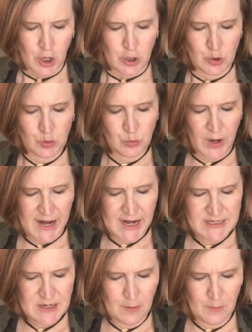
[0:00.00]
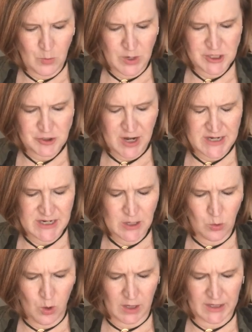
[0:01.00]
Great moisturizing
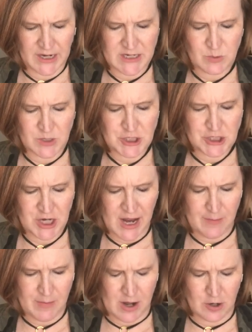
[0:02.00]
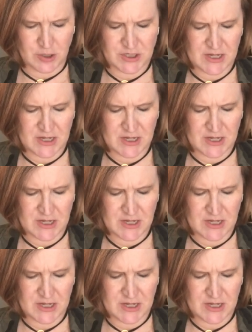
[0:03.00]
qualities with shea butters.